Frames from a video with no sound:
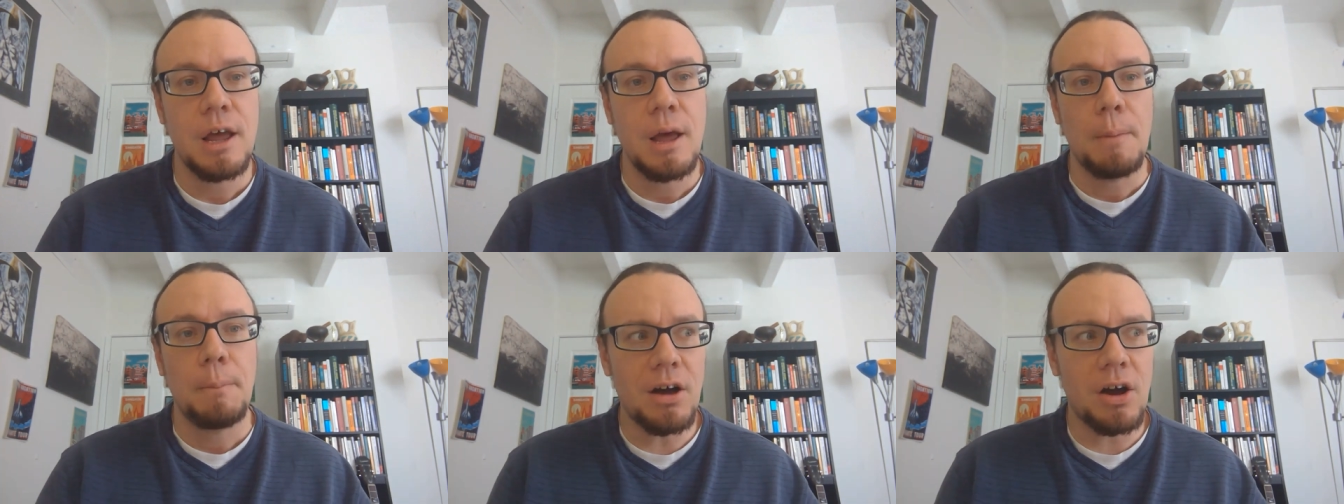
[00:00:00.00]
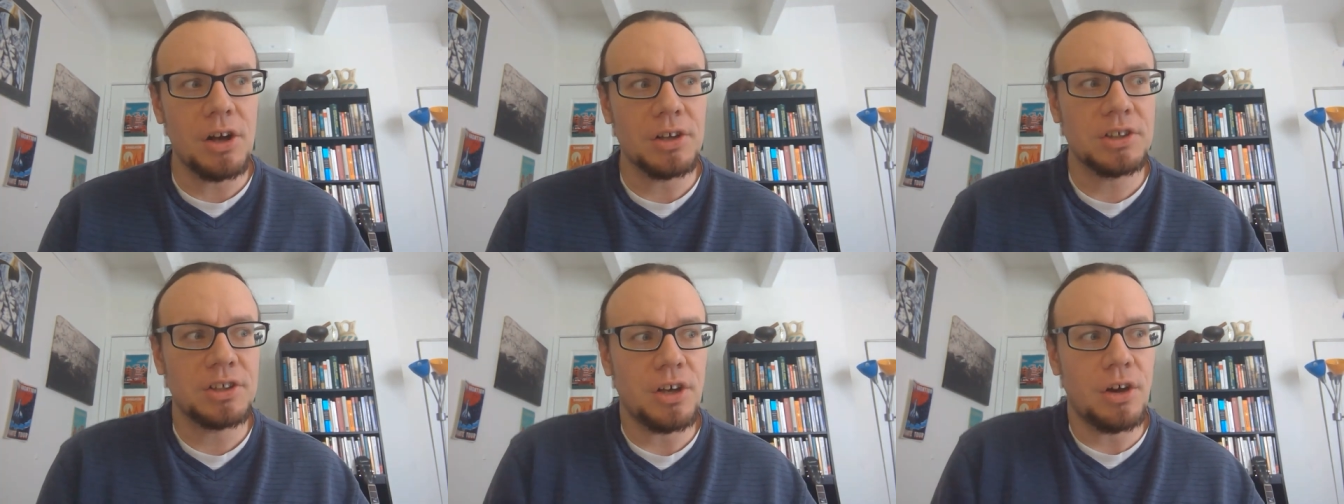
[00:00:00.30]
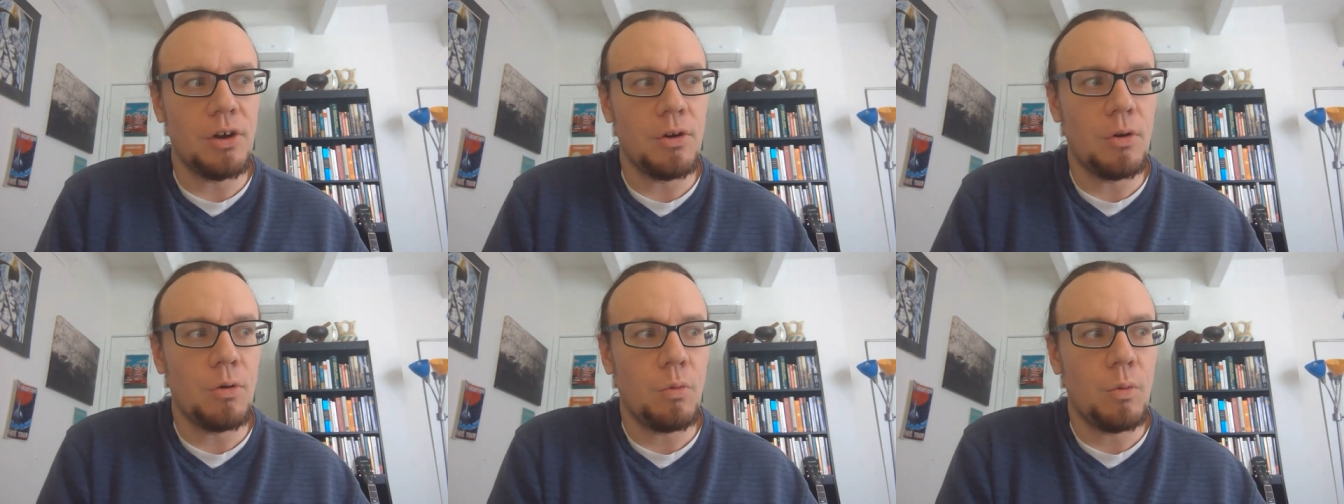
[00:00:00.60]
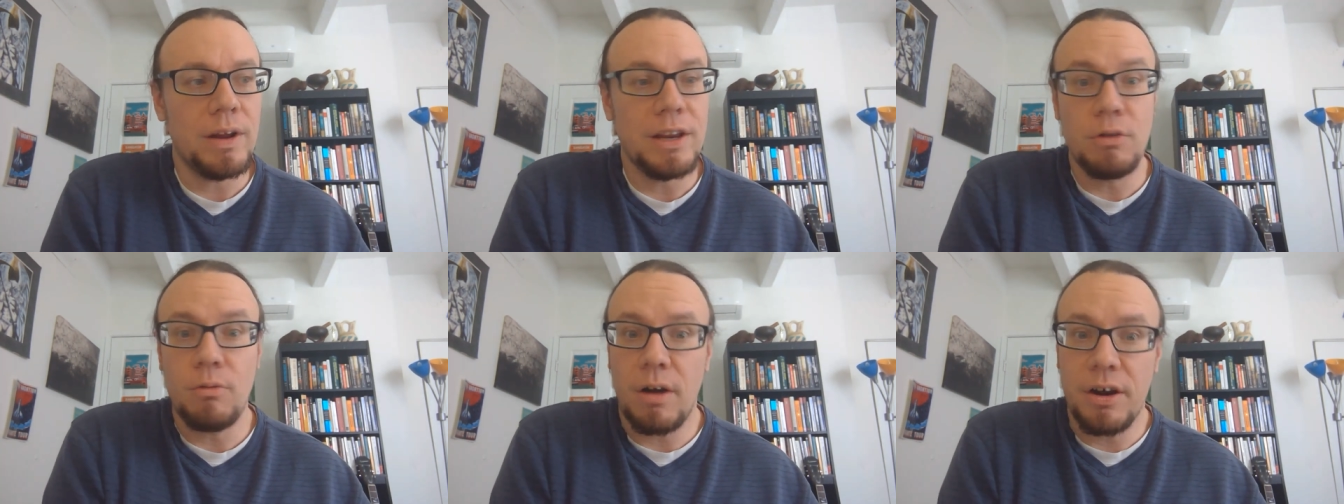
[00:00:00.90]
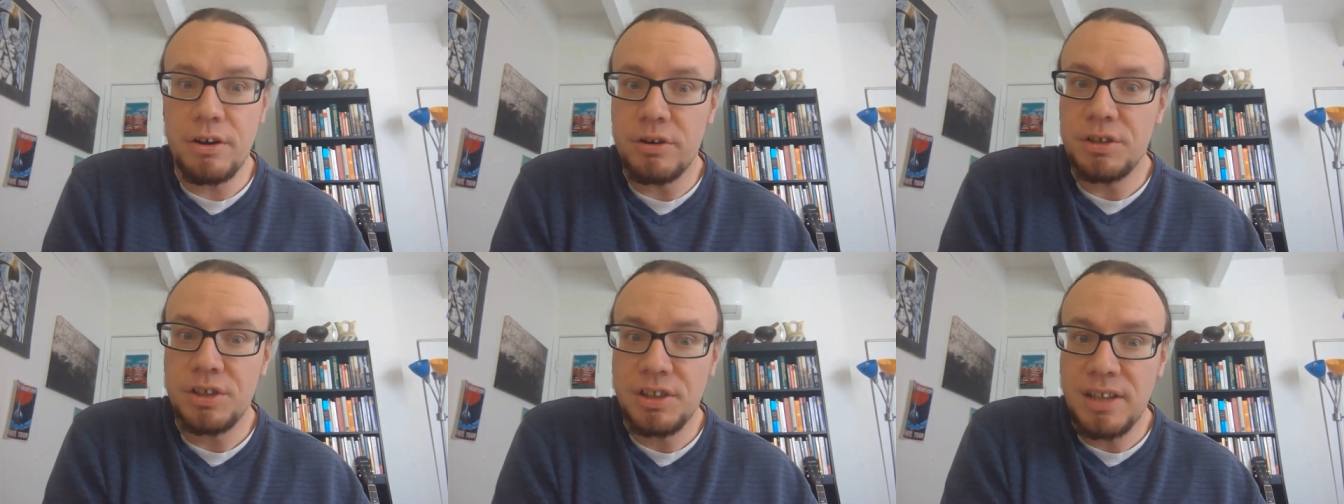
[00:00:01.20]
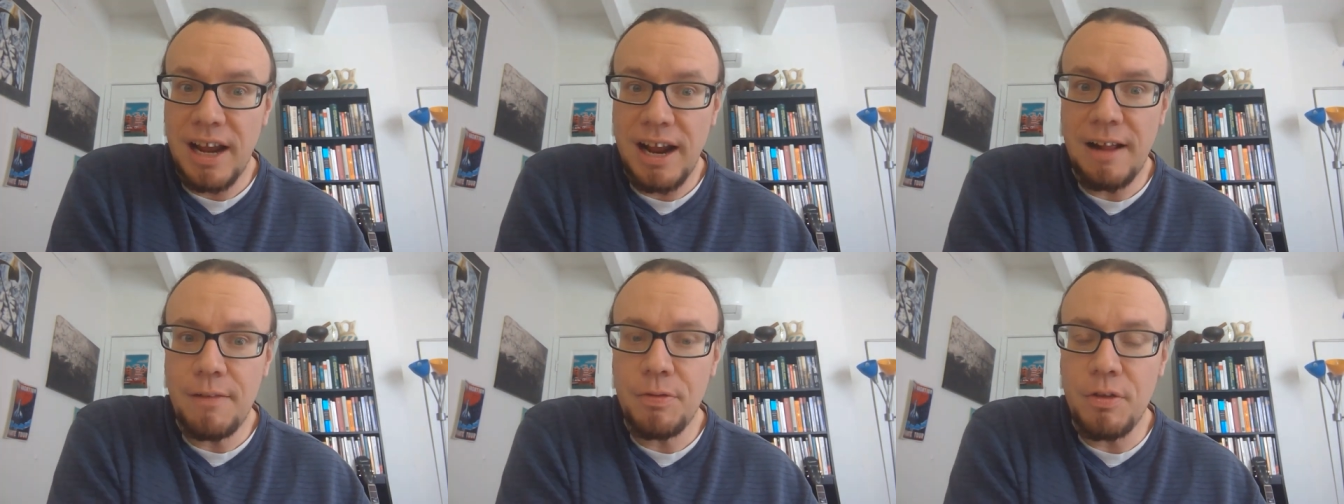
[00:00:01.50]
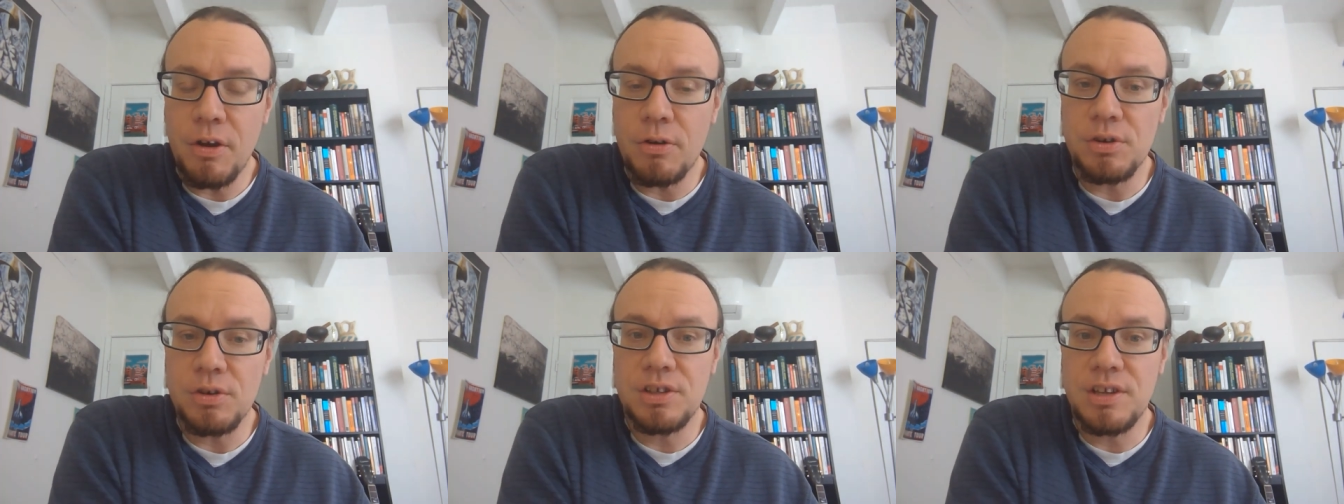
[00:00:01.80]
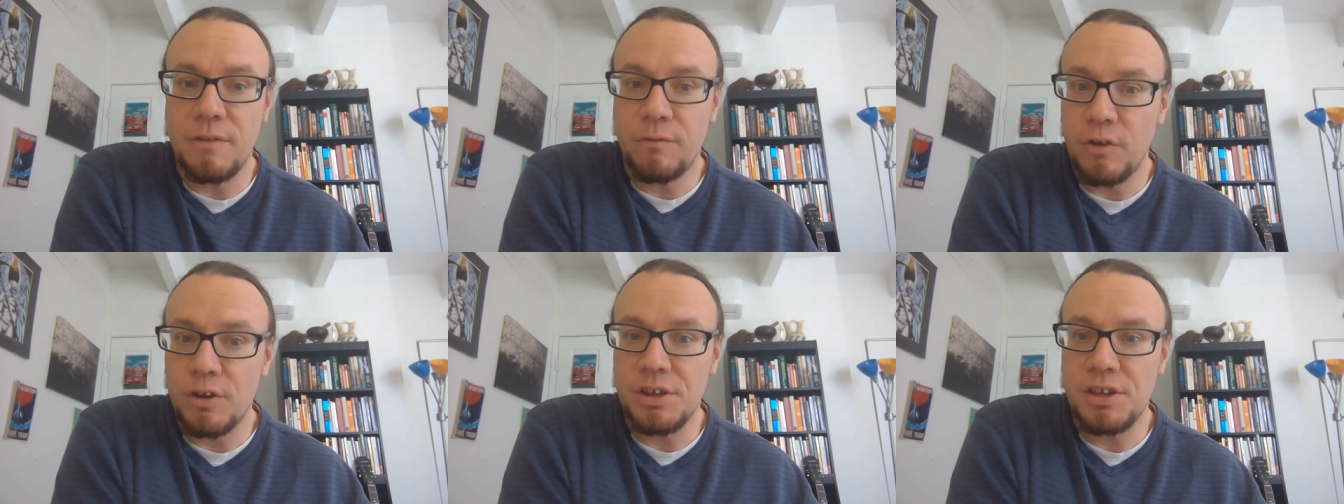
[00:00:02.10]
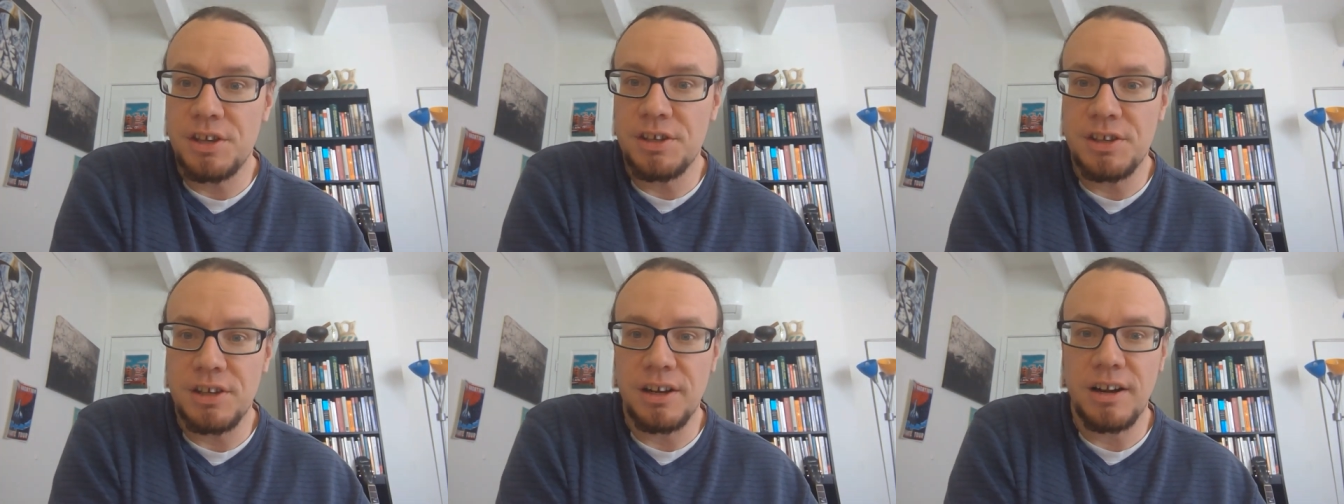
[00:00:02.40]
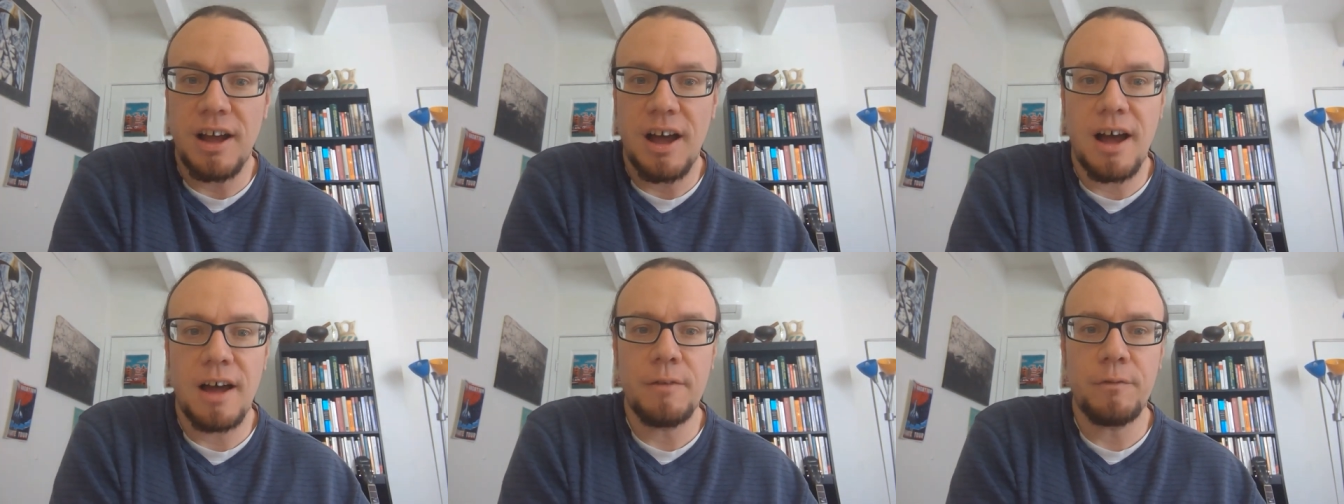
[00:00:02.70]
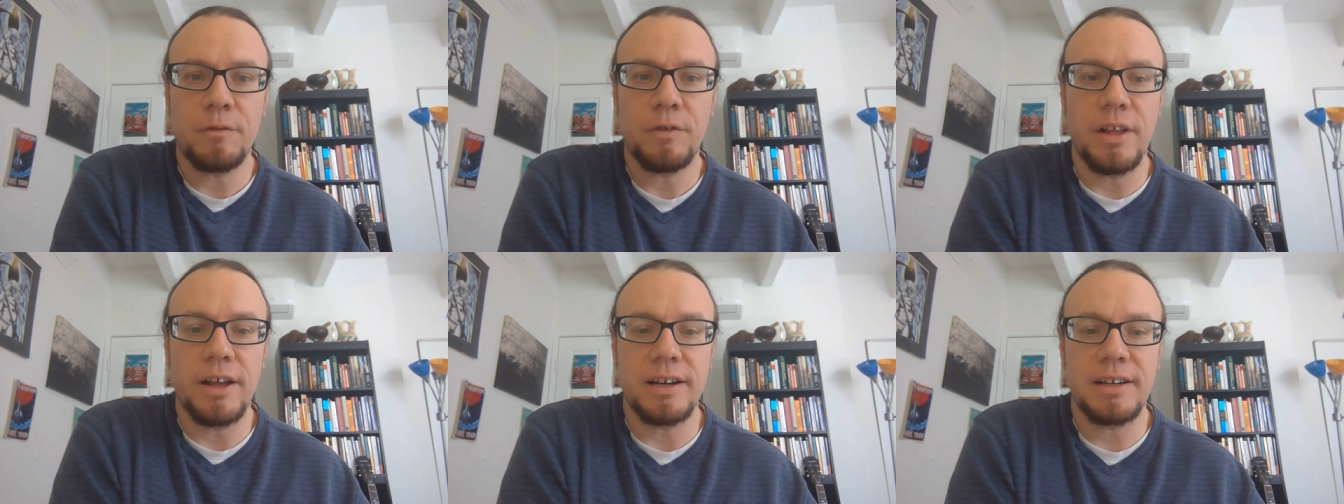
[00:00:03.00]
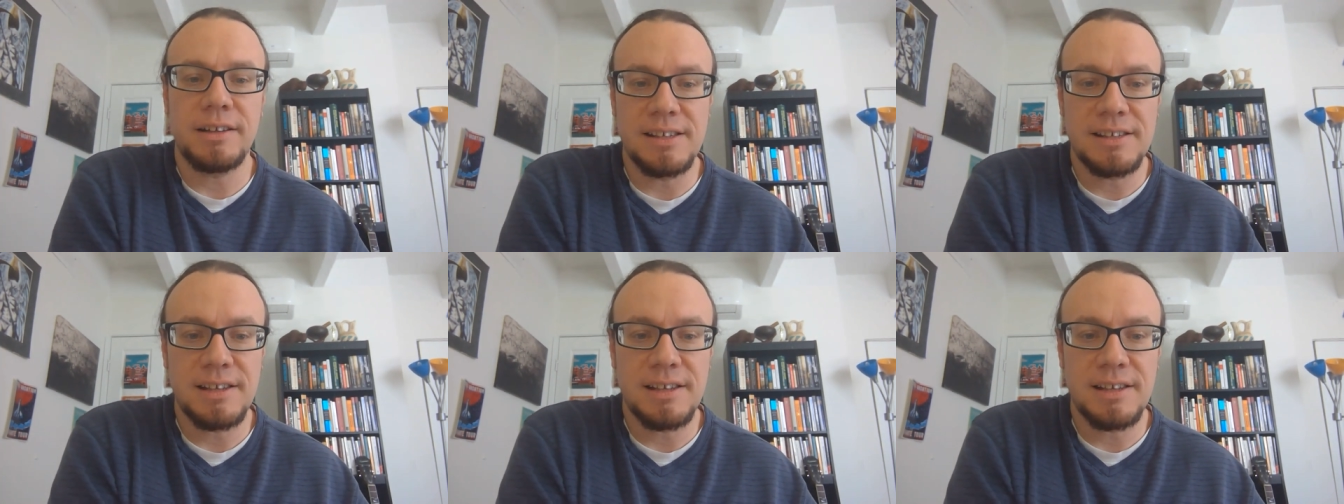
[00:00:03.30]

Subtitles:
Also, when you understand those differences and conflict,